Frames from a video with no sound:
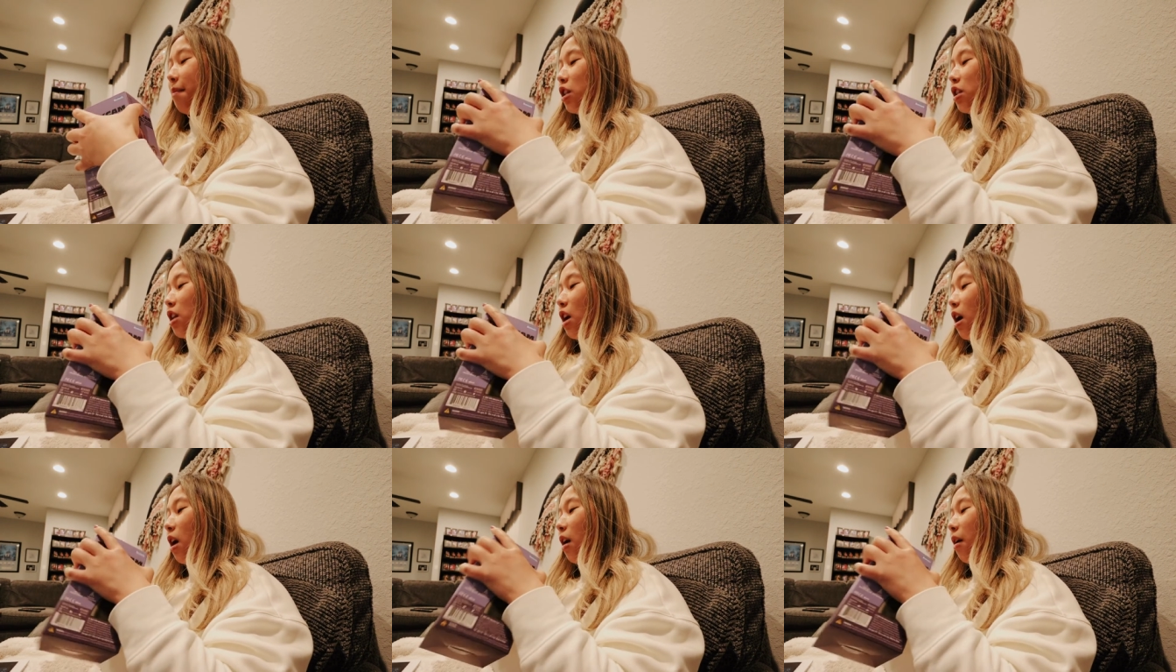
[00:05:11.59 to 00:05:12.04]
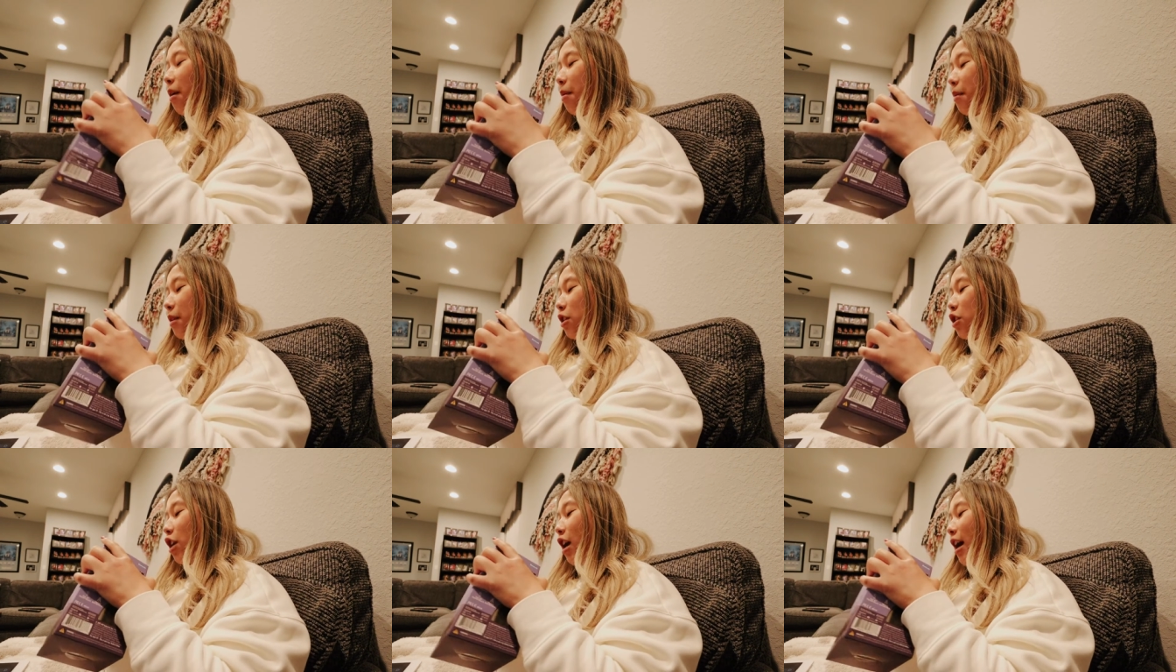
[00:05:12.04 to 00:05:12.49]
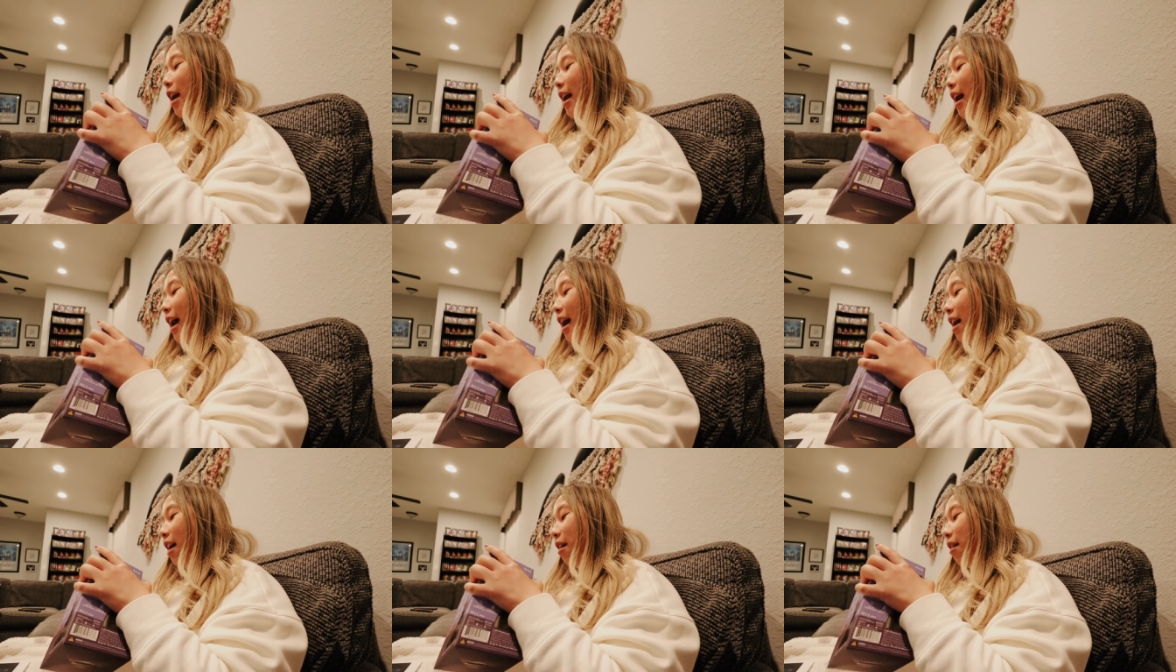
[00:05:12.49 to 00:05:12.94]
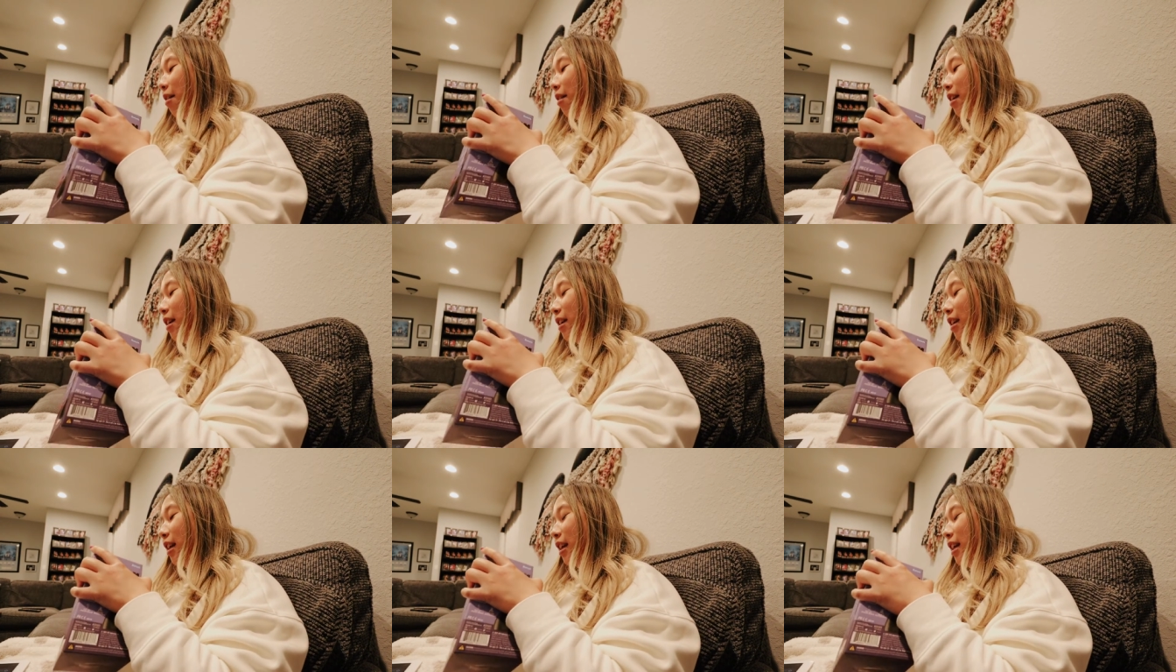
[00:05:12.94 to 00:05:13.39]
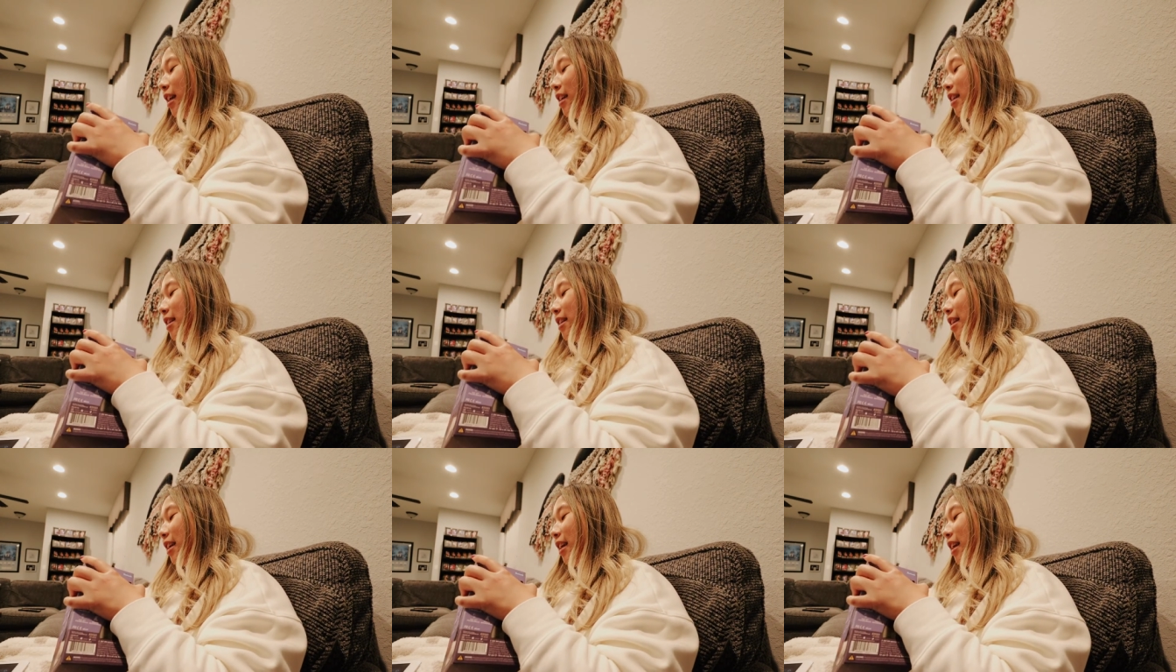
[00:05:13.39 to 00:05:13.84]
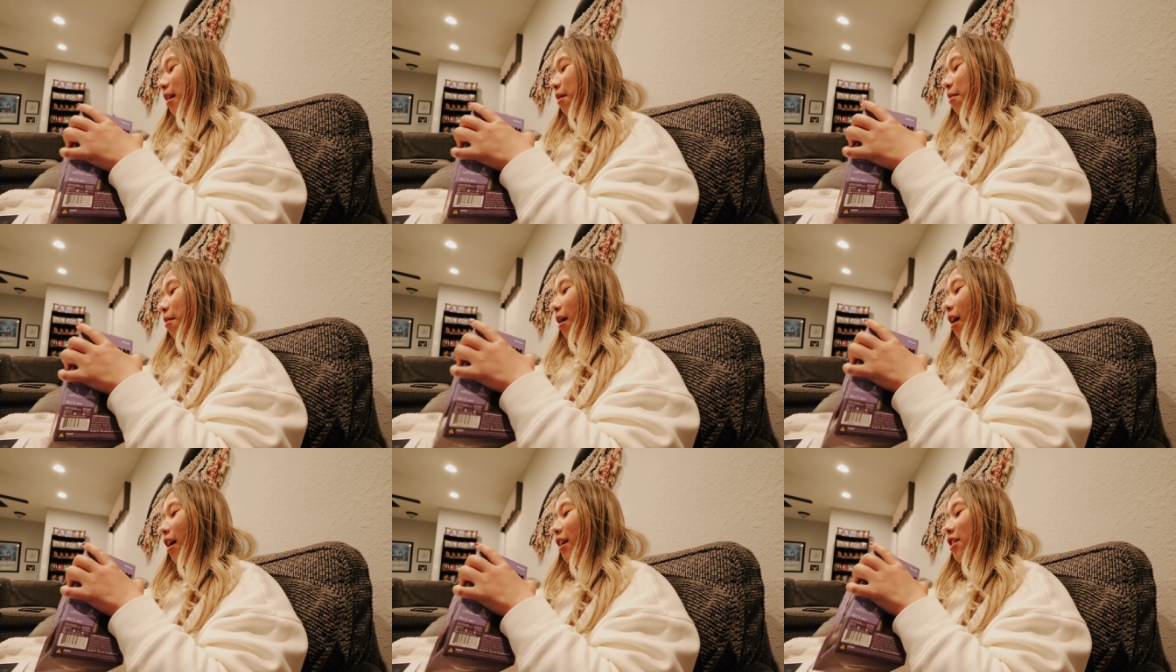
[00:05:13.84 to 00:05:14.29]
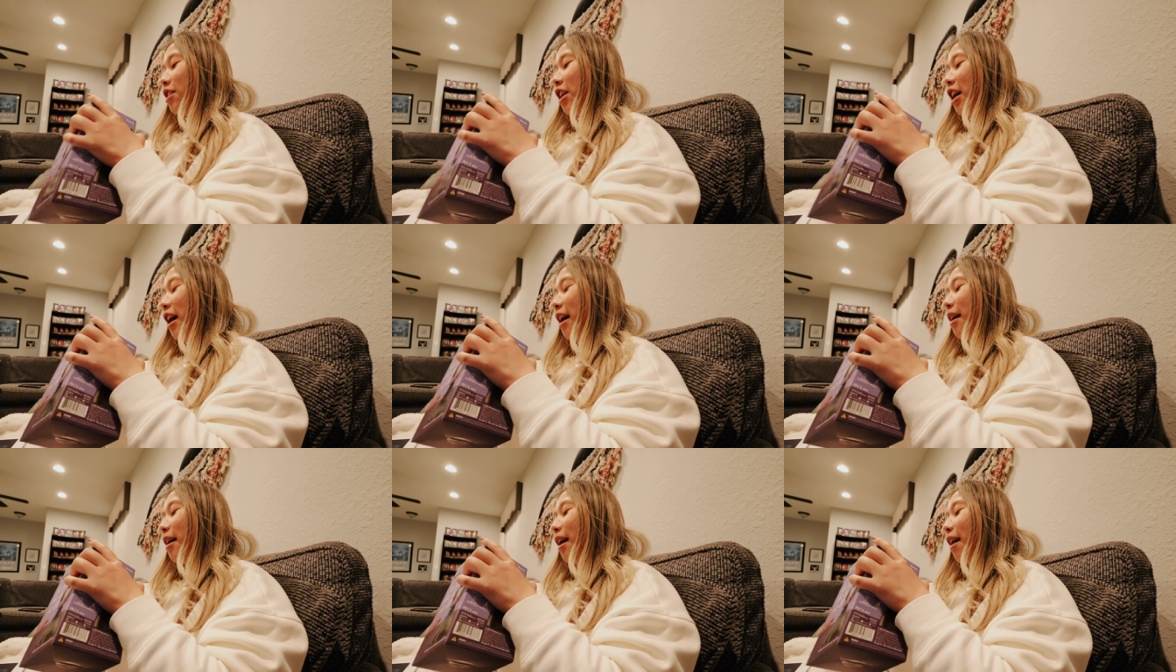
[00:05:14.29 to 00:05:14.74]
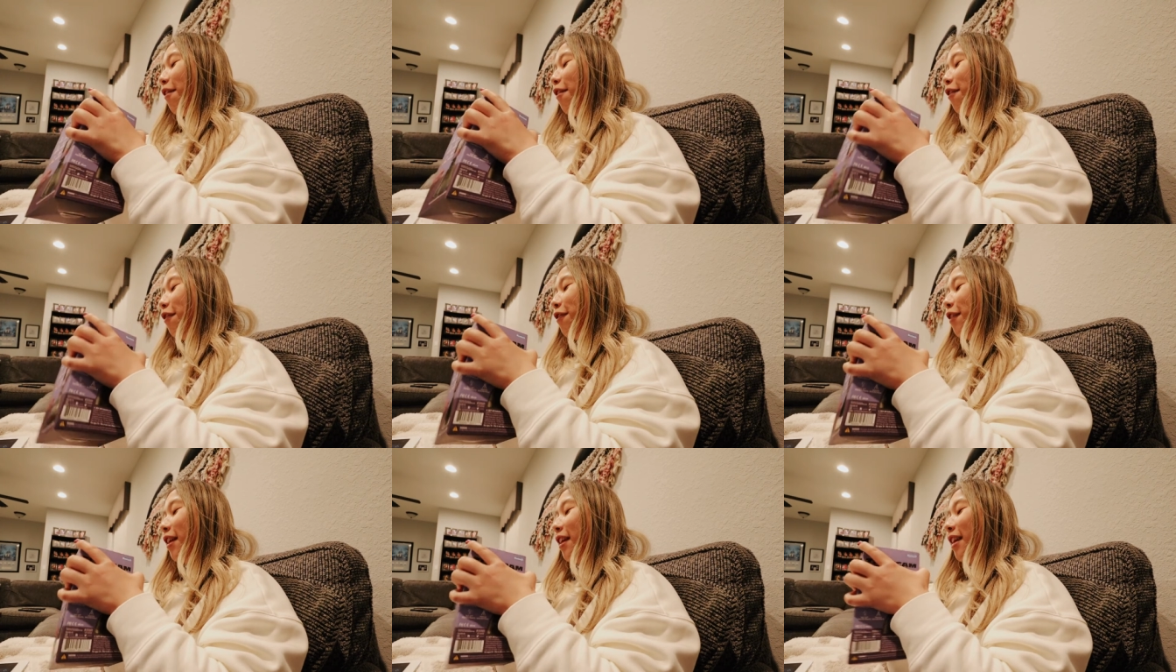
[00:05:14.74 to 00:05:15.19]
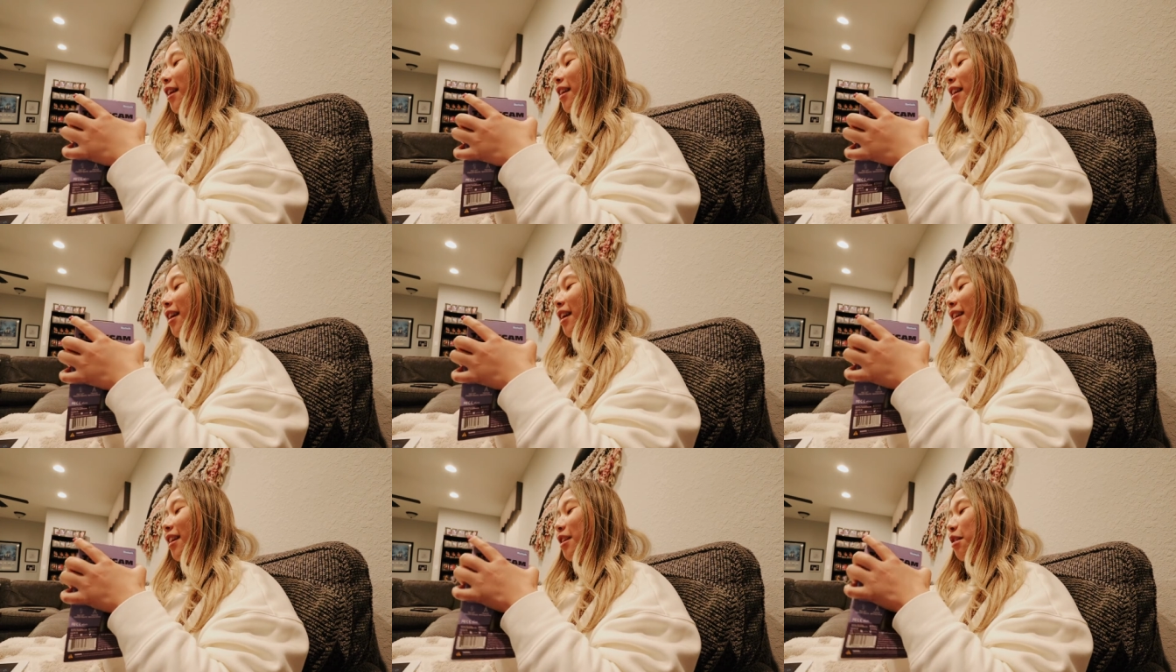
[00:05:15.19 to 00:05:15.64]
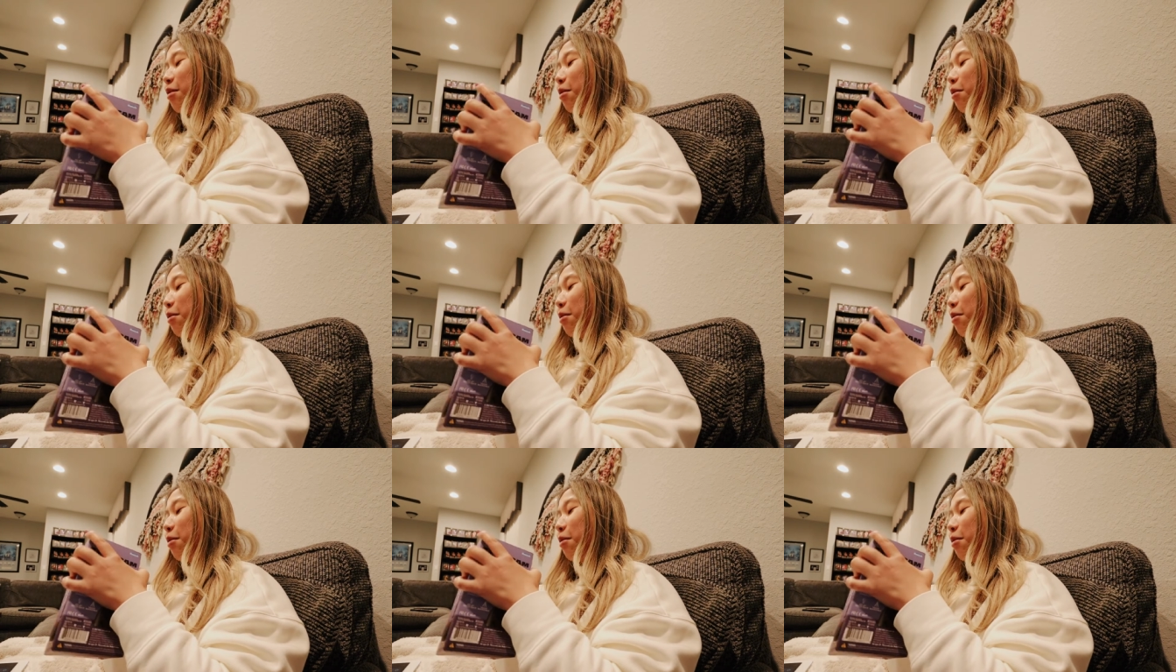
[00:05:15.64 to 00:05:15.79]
So I'm gonna try it out and like see, watch. I have a feeling like this